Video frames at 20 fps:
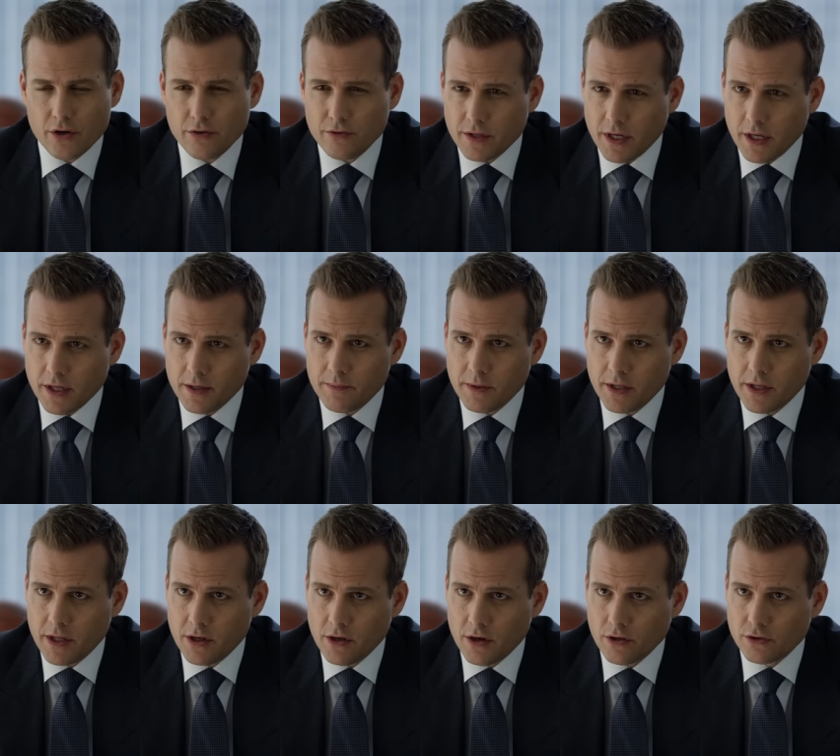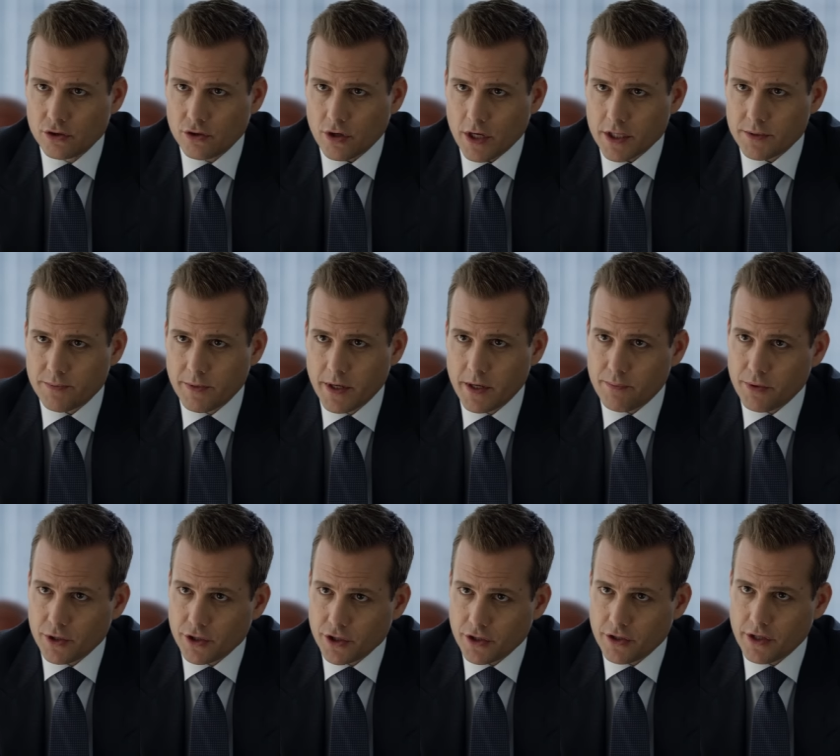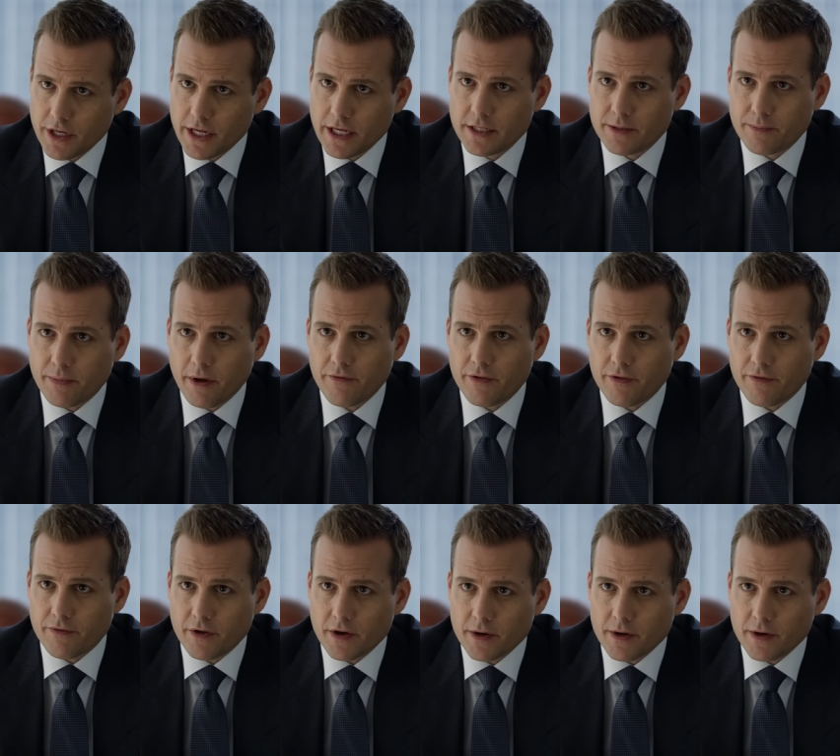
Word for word: Are you telling me that you don't trust me to put your needs above the